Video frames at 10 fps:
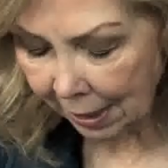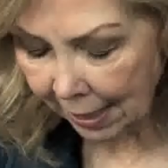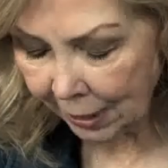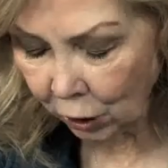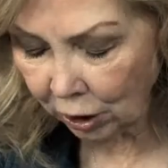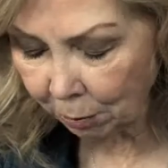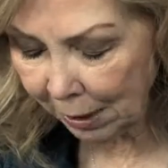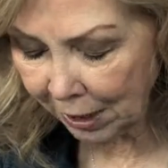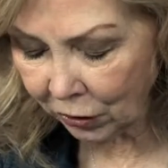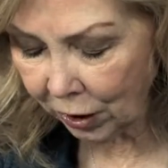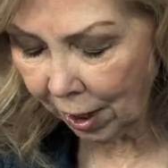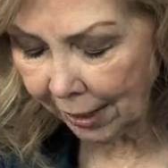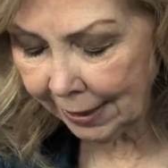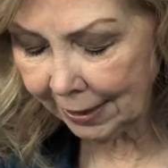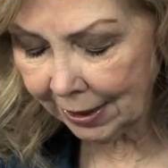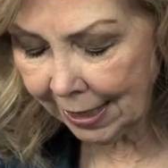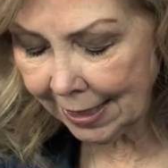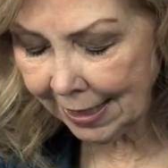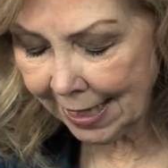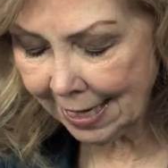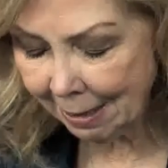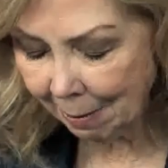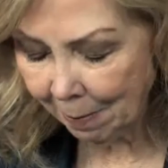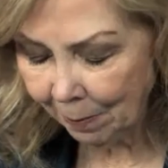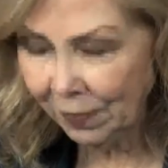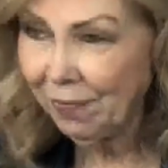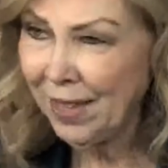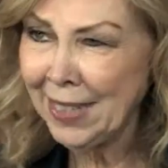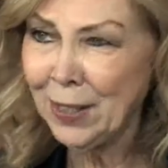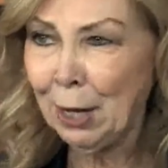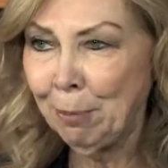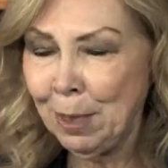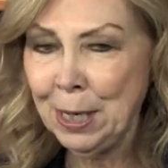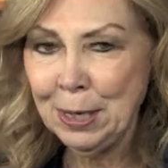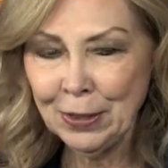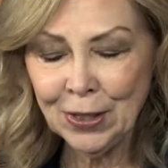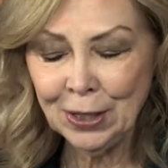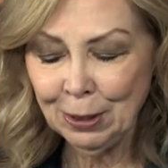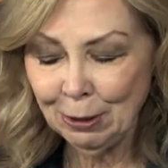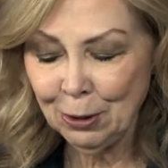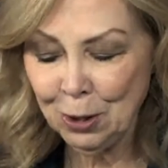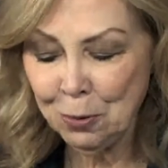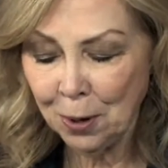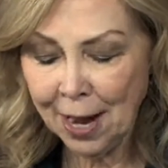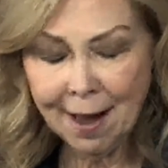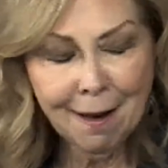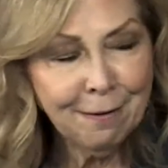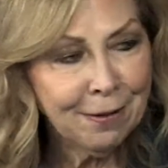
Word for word: nations because God had said to him, That's how many descendants you will have.